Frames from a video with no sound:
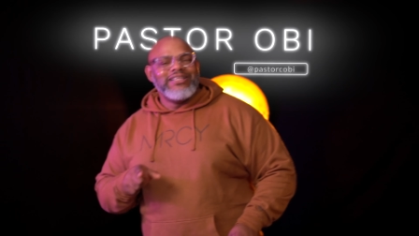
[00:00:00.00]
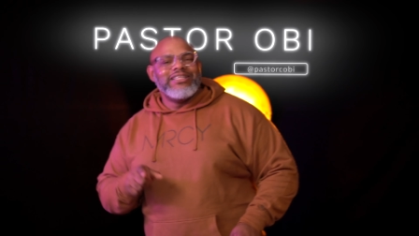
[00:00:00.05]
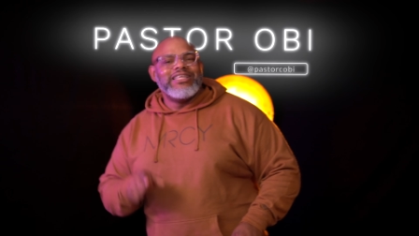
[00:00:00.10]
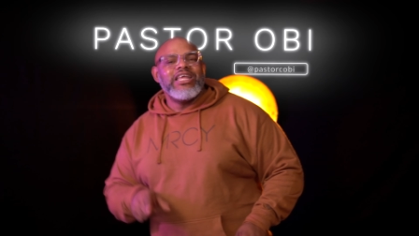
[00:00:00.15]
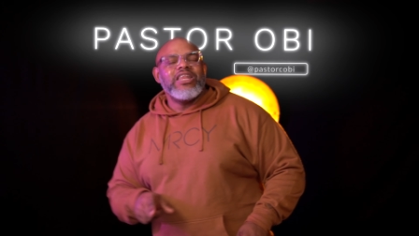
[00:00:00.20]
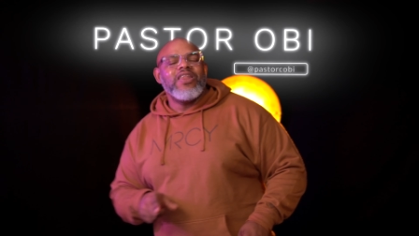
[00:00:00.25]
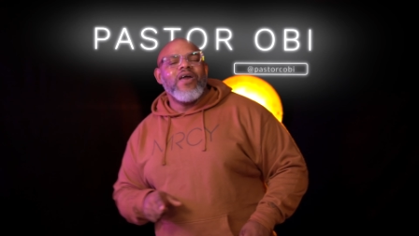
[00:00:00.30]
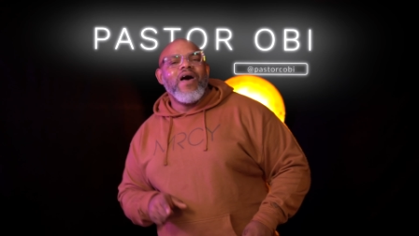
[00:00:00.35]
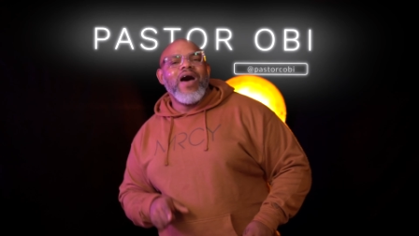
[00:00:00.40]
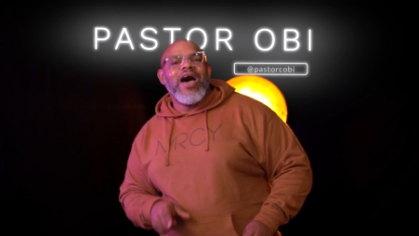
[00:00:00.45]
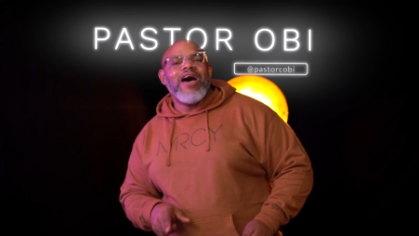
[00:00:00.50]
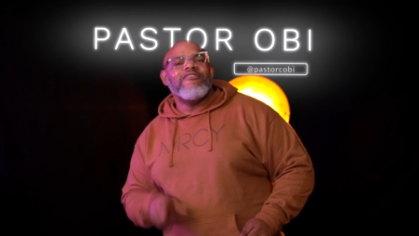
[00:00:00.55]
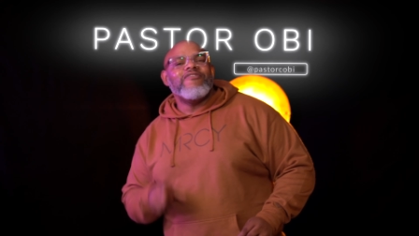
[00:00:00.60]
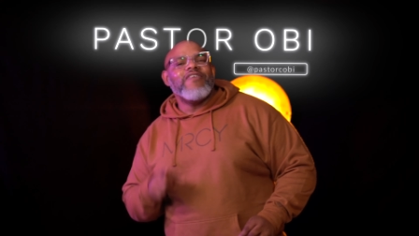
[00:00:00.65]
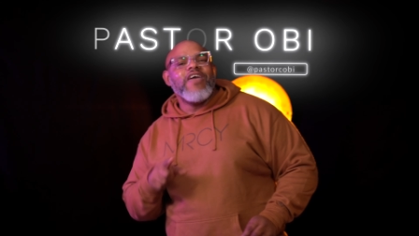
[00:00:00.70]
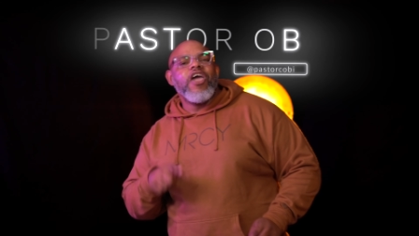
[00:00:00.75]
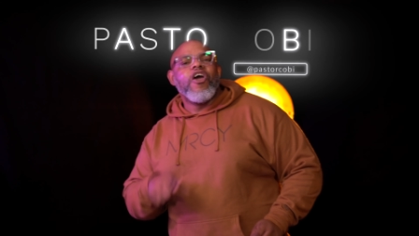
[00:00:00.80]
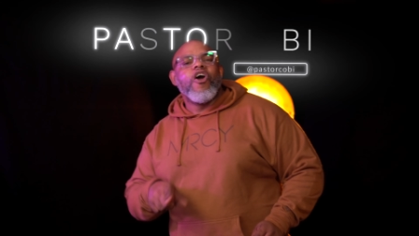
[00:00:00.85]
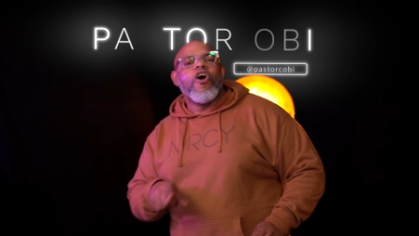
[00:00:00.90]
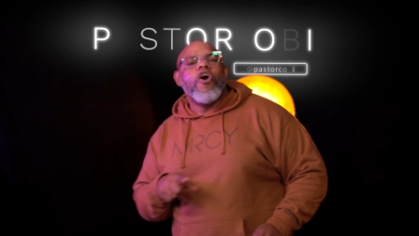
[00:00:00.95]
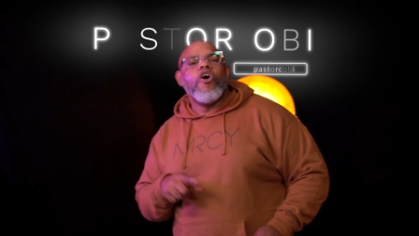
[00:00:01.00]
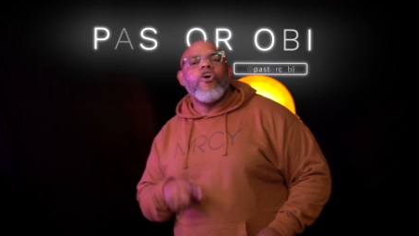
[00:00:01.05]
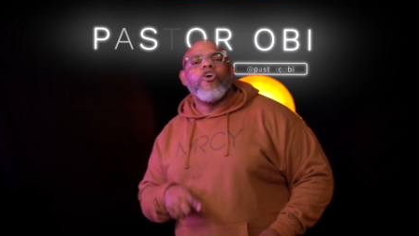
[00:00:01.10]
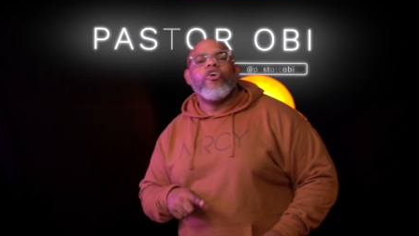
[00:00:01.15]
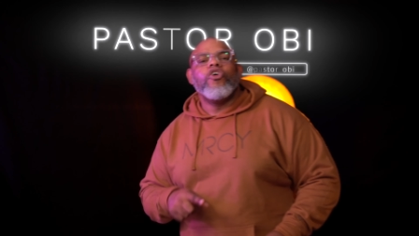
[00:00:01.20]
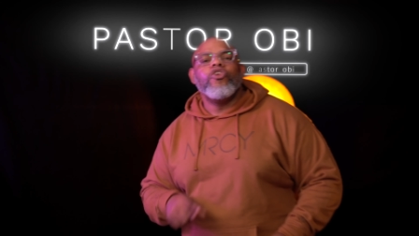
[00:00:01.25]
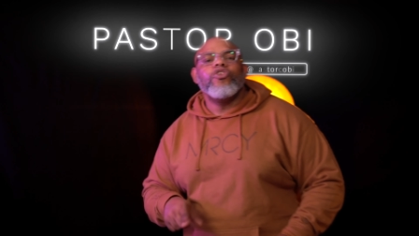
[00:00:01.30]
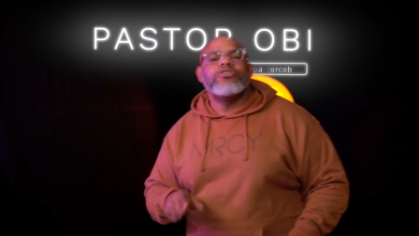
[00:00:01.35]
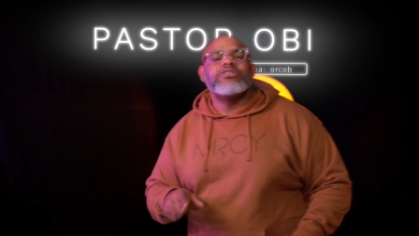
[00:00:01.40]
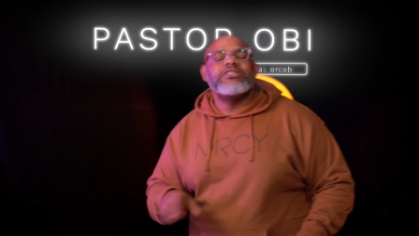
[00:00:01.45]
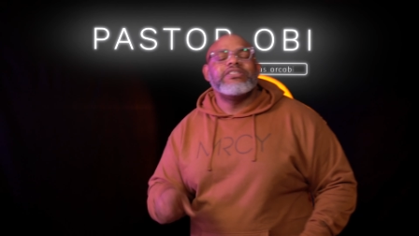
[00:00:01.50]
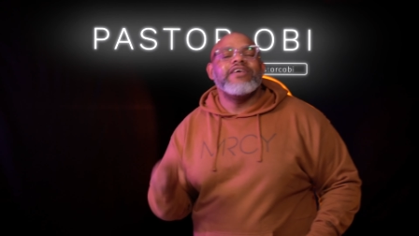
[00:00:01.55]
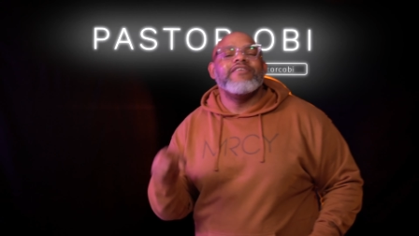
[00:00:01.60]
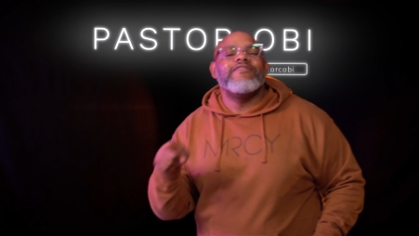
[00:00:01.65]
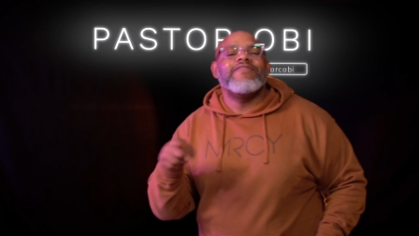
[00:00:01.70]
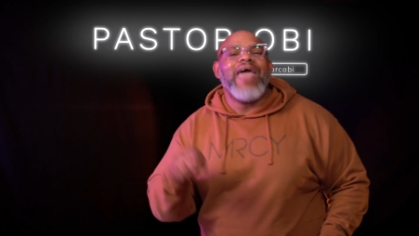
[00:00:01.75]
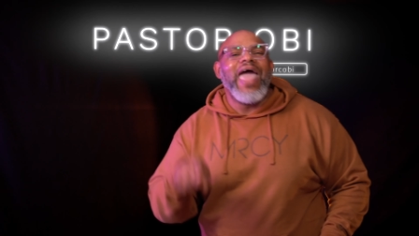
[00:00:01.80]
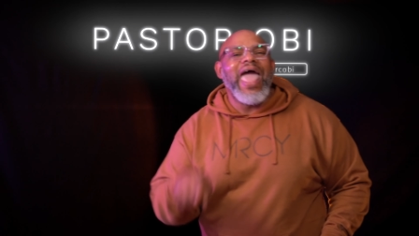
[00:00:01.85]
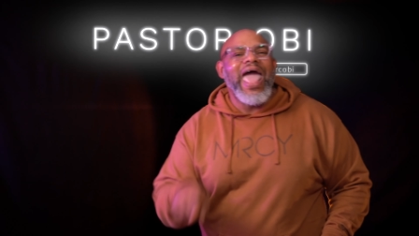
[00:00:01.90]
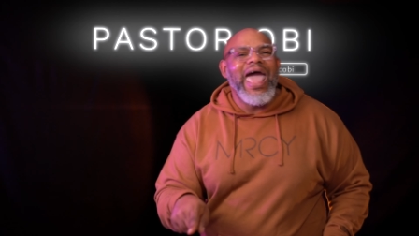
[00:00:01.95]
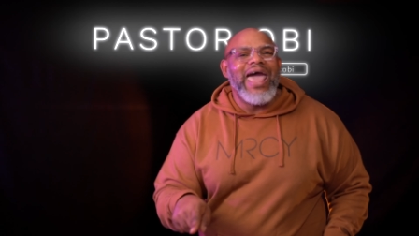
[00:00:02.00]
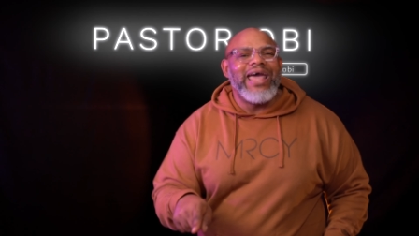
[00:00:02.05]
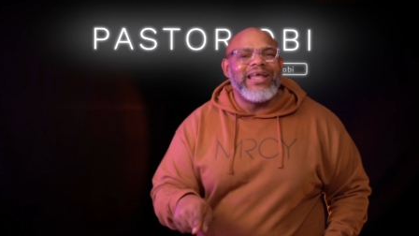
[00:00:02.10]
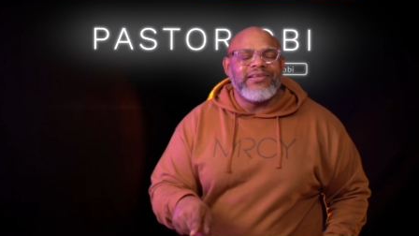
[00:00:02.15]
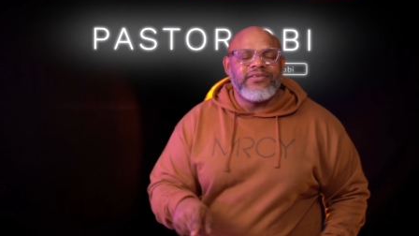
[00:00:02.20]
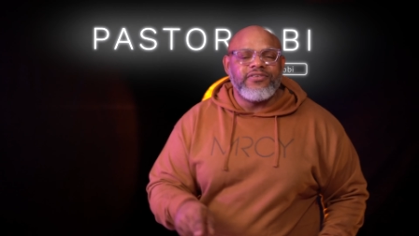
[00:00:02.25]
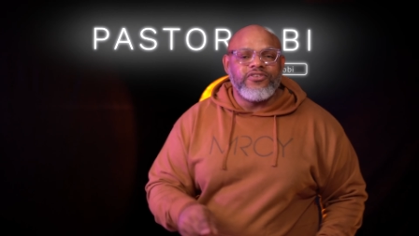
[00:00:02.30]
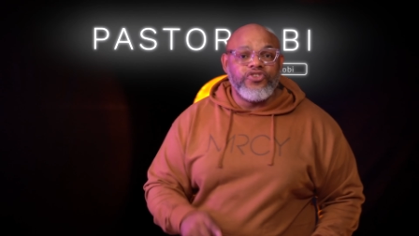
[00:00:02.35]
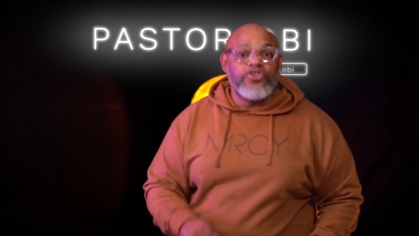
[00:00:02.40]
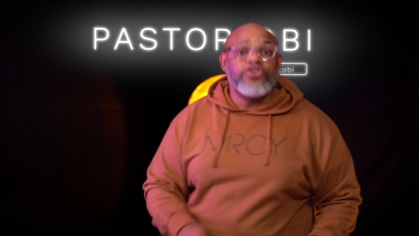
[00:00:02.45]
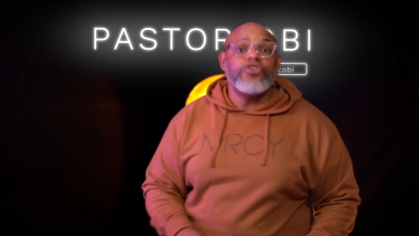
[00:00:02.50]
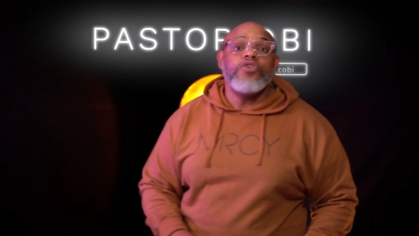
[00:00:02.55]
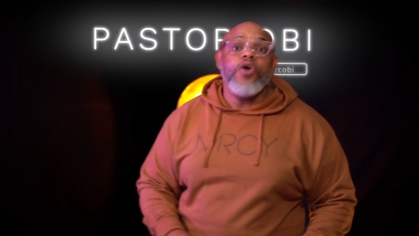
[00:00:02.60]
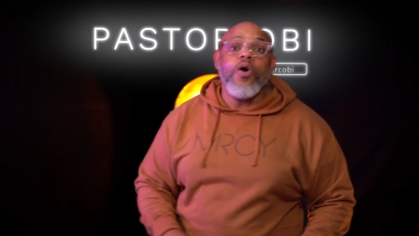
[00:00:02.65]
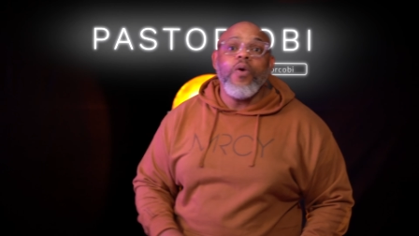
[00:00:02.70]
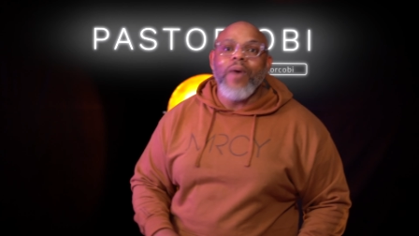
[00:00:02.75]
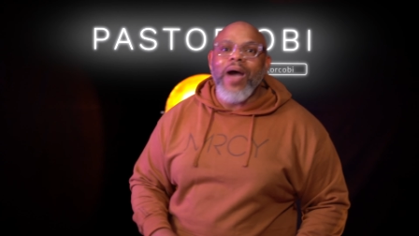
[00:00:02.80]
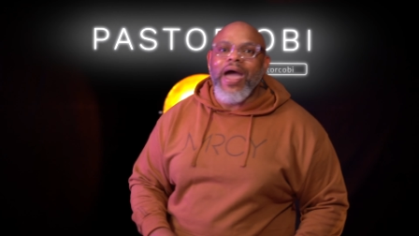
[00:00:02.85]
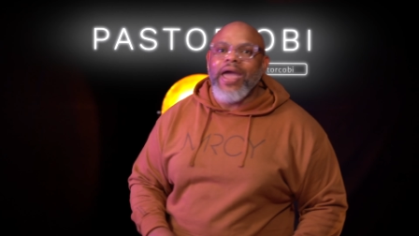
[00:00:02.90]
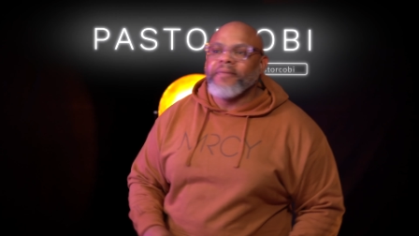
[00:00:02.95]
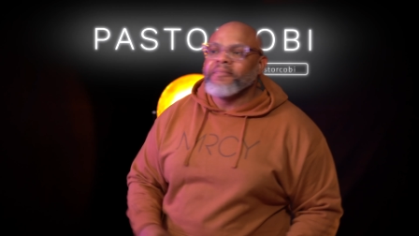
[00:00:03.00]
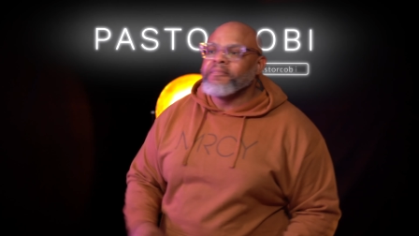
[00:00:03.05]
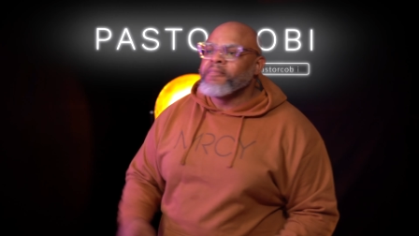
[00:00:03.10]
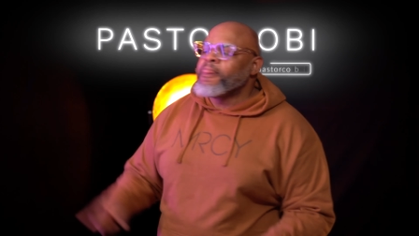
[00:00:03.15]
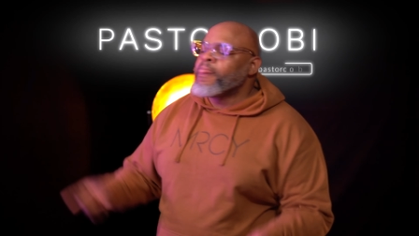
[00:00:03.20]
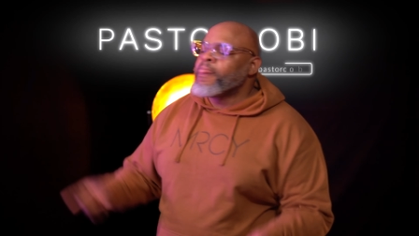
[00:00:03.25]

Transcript: did not have a conclusive end. Do you know why?